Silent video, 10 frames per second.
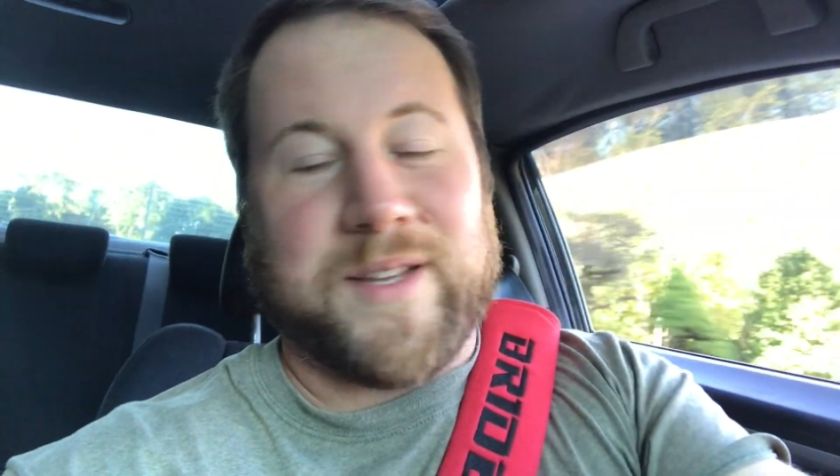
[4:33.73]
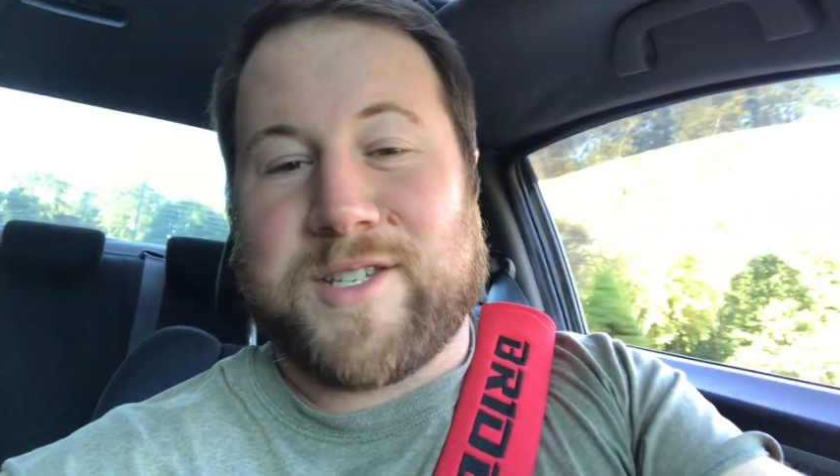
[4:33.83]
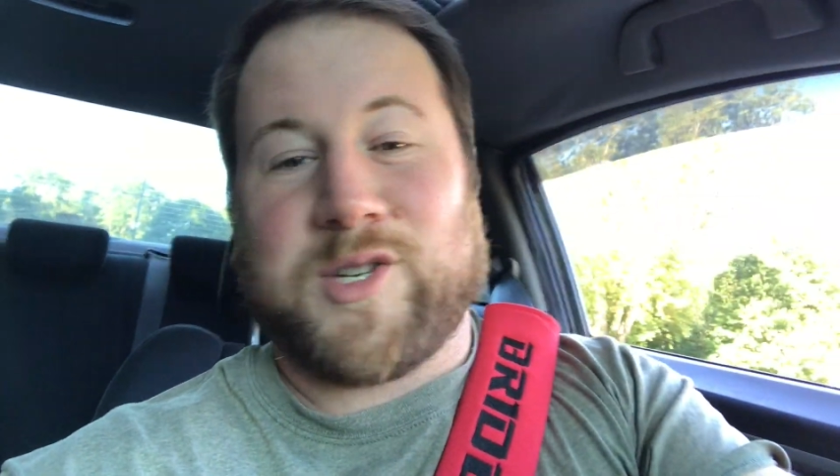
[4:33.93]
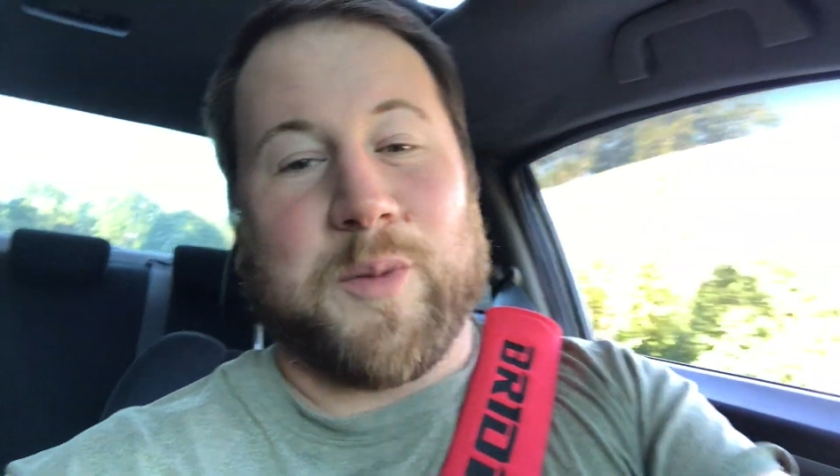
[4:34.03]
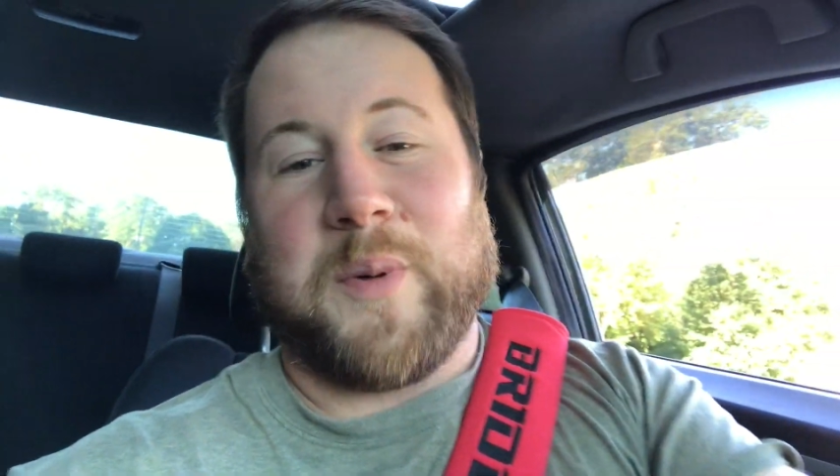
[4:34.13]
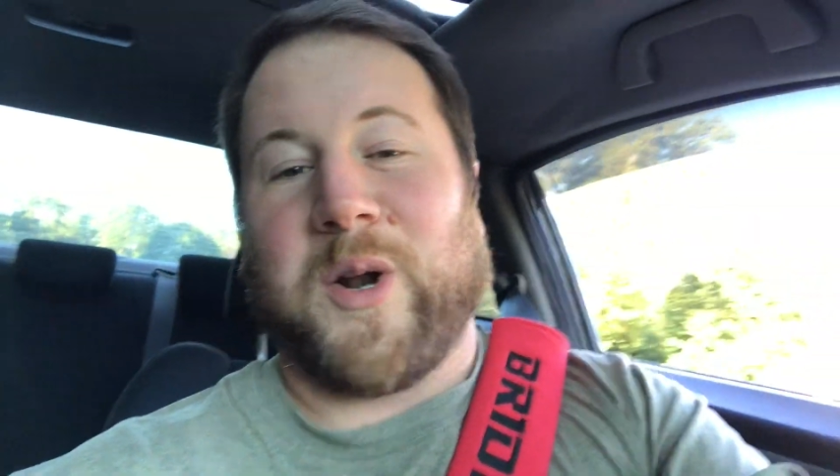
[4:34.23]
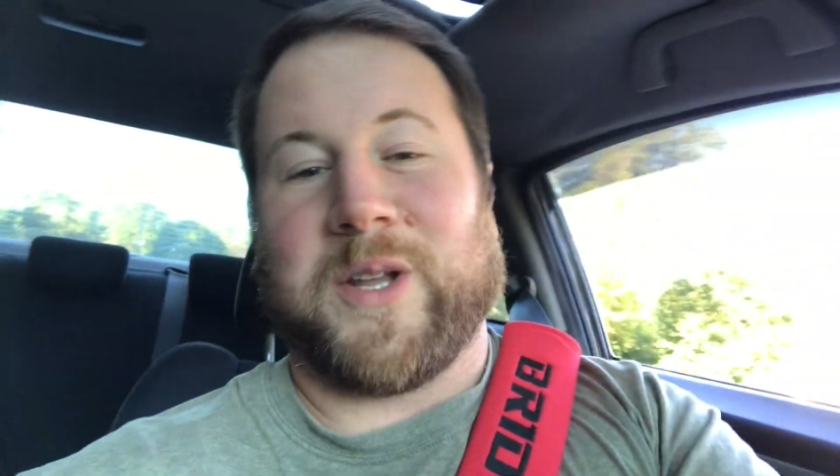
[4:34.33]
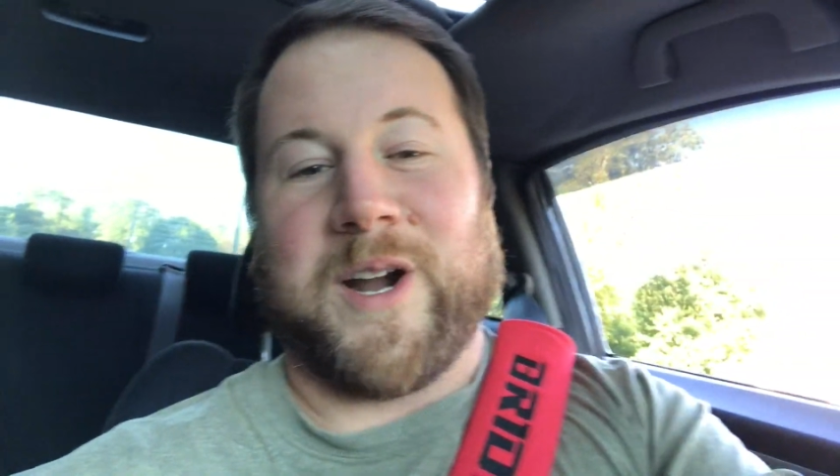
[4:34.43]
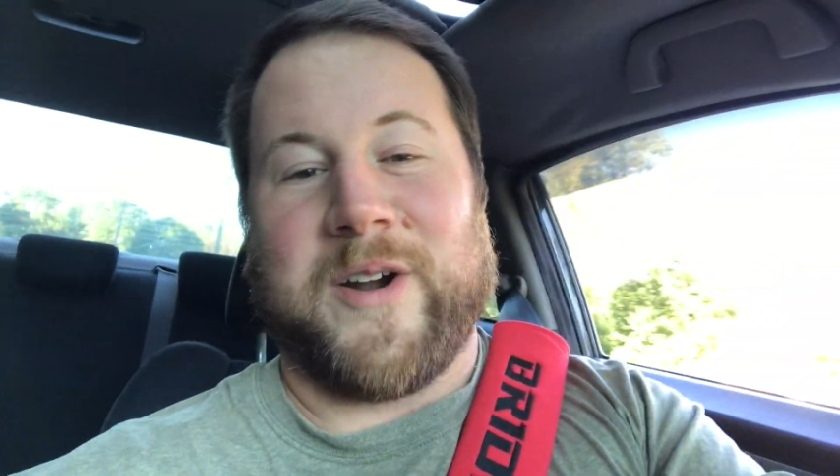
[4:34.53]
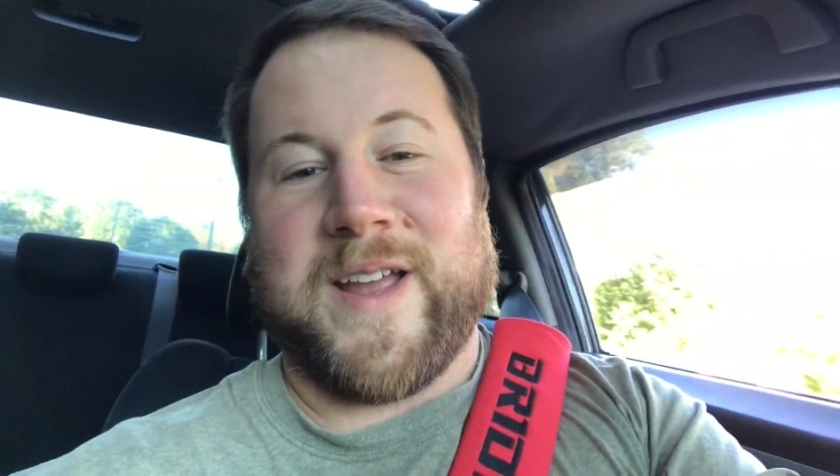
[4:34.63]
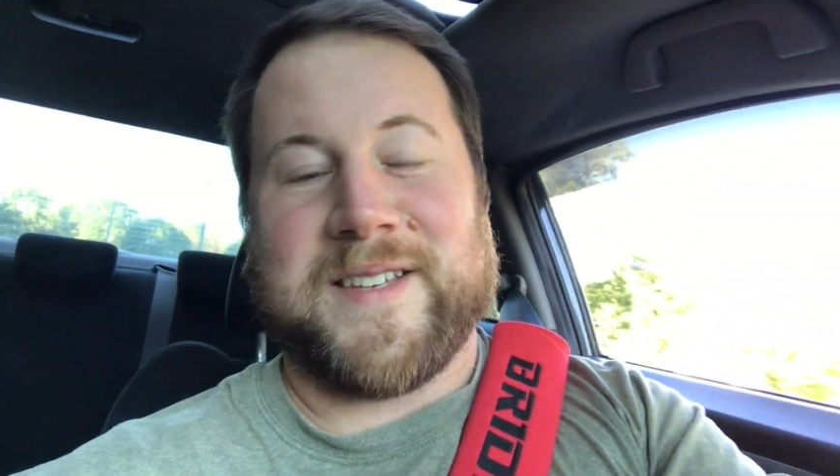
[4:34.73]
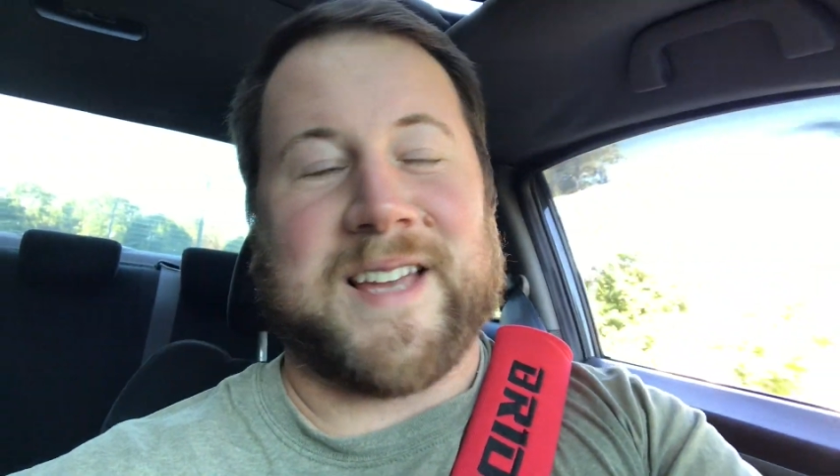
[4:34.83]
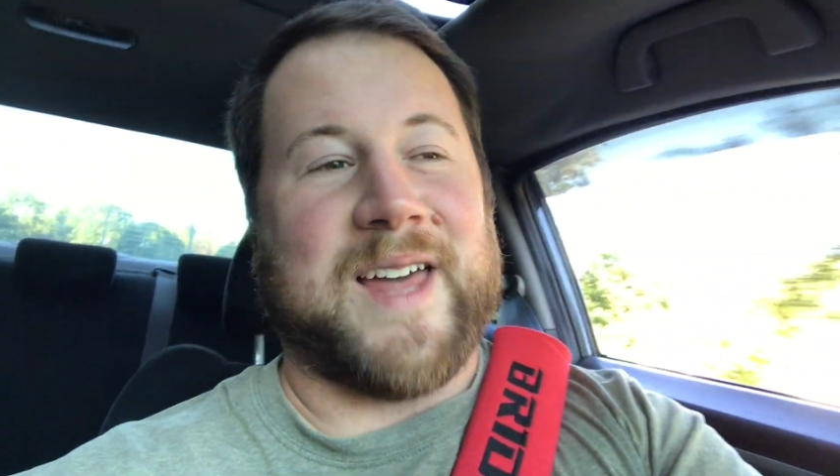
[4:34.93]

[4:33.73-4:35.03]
It's super hilarious.